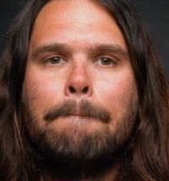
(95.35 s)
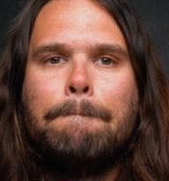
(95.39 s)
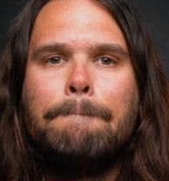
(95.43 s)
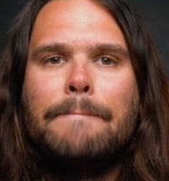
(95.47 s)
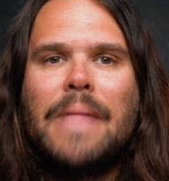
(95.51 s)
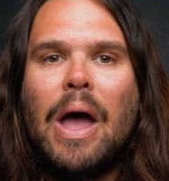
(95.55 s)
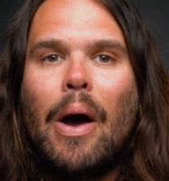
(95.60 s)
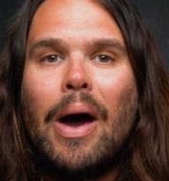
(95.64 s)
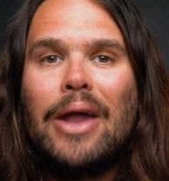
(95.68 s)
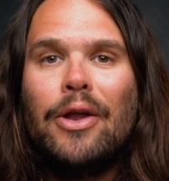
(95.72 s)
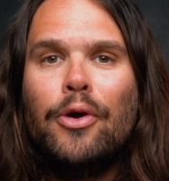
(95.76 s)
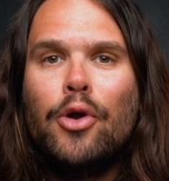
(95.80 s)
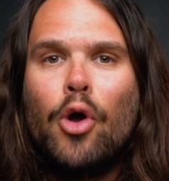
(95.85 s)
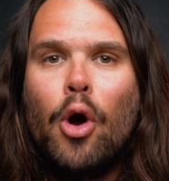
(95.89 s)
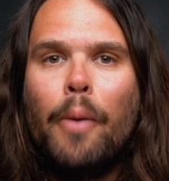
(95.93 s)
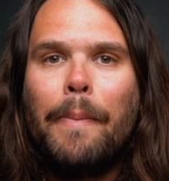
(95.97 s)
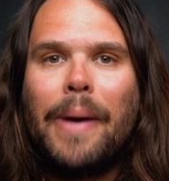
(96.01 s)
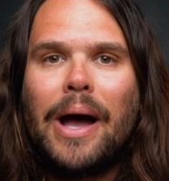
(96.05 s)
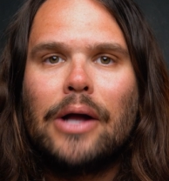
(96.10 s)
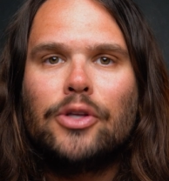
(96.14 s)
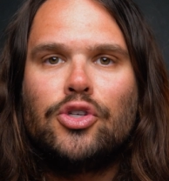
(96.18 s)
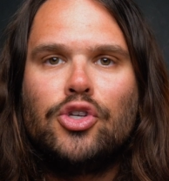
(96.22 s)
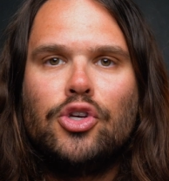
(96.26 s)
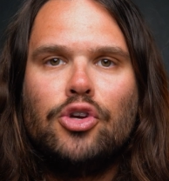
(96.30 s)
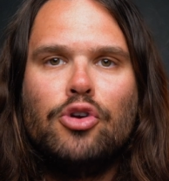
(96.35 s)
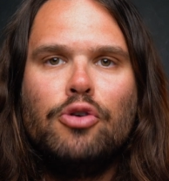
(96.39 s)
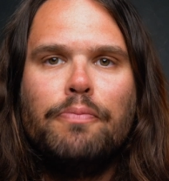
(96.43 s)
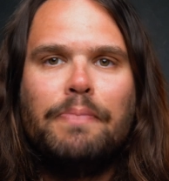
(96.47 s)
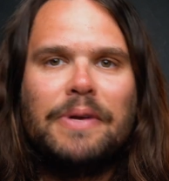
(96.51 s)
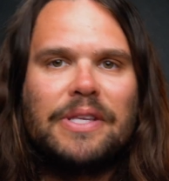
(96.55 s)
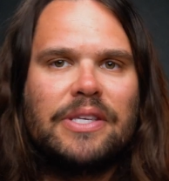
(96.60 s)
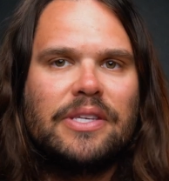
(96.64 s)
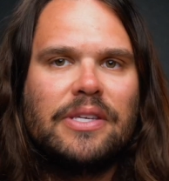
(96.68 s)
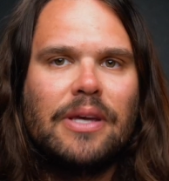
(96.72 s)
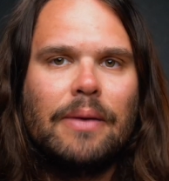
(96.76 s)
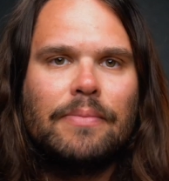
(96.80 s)
Now, I don't know about you,
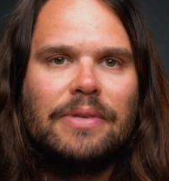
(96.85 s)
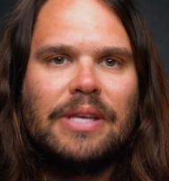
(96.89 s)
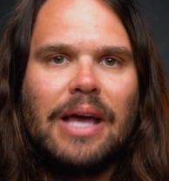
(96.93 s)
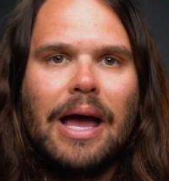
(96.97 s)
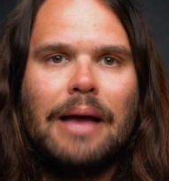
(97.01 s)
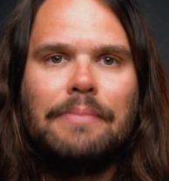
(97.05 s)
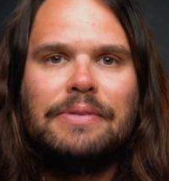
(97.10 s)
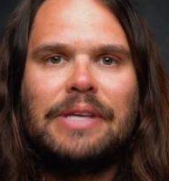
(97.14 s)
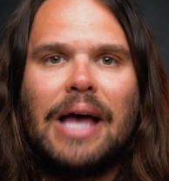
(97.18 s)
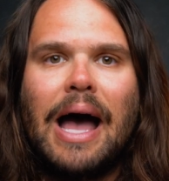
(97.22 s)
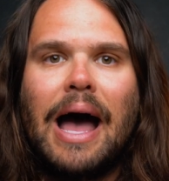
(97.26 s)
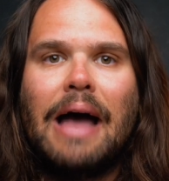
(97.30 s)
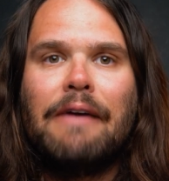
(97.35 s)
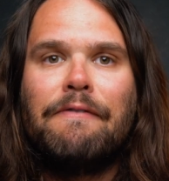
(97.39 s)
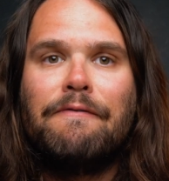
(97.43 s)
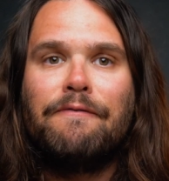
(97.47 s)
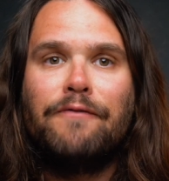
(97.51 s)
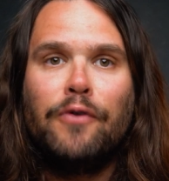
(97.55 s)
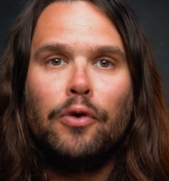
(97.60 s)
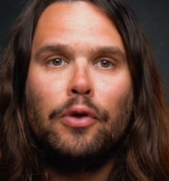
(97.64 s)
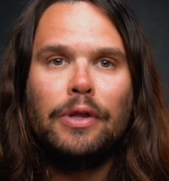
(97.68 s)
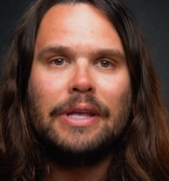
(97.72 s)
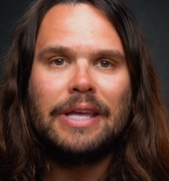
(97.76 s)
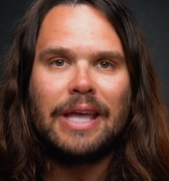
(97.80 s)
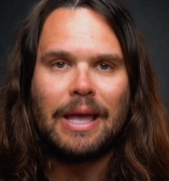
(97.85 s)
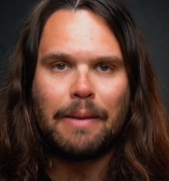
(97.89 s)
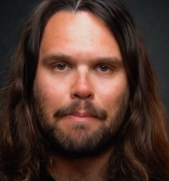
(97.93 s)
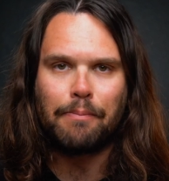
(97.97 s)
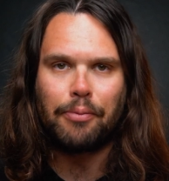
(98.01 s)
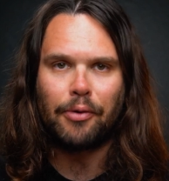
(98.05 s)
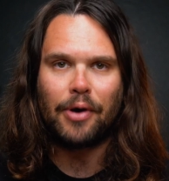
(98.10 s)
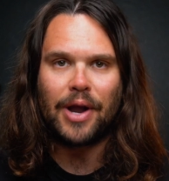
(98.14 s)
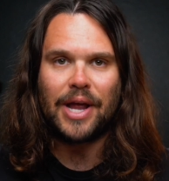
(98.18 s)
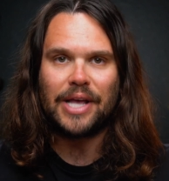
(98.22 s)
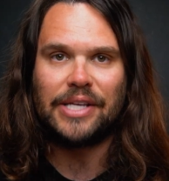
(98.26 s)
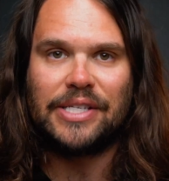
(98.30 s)
but sometimes I fully
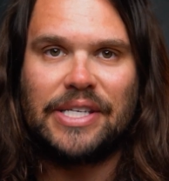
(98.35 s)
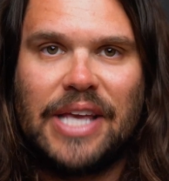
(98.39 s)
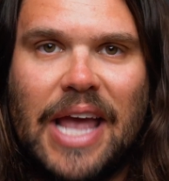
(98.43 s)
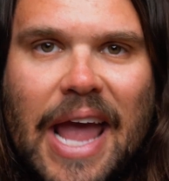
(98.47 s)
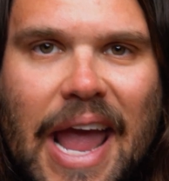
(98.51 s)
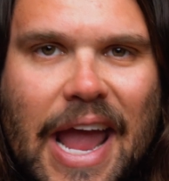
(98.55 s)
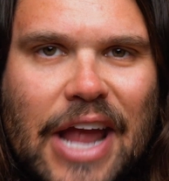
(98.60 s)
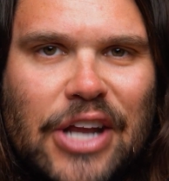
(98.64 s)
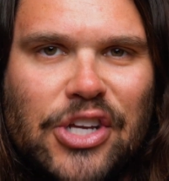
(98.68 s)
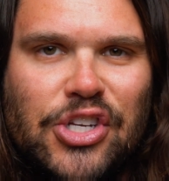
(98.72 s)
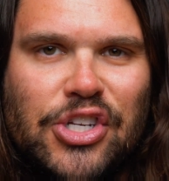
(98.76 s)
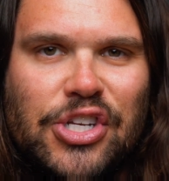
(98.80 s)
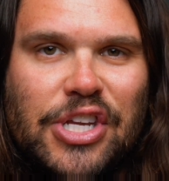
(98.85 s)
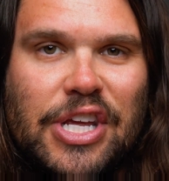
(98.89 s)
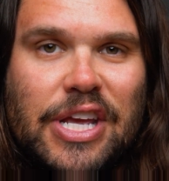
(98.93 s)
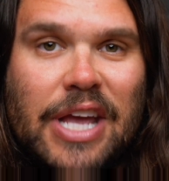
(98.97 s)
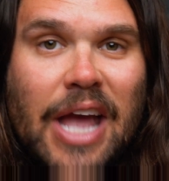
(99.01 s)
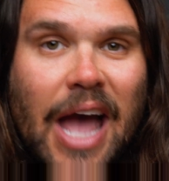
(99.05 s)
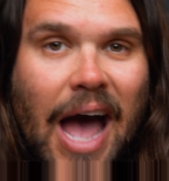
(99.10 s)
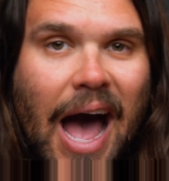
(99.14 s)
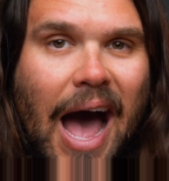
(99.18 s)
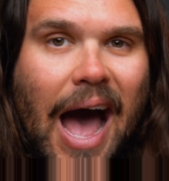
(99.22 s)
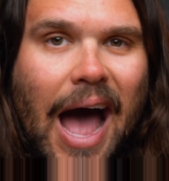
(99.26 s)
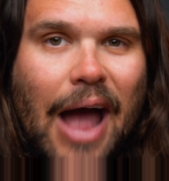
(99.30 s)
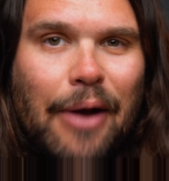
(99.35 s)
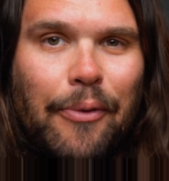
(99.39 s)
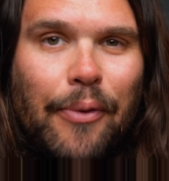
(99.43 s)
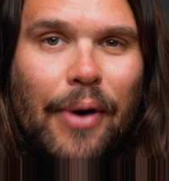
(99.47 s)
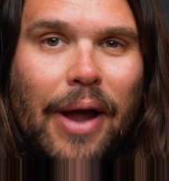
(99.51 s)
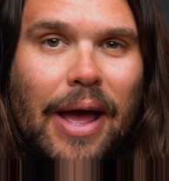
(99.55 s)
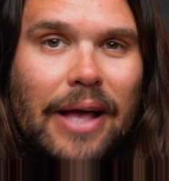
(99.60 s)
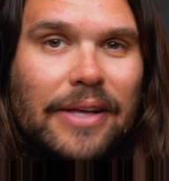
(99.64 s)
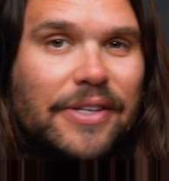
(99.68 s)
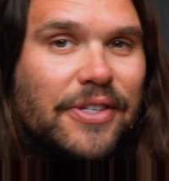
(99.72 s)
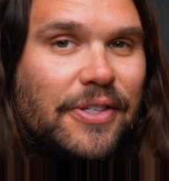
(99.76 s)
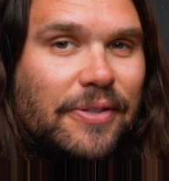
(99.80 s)
embrace H D high
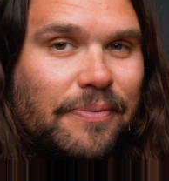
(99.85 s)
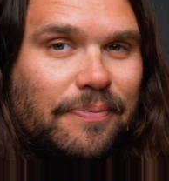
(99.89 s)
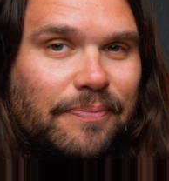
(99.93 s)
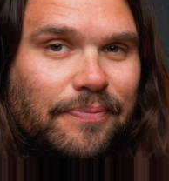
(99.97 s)
res.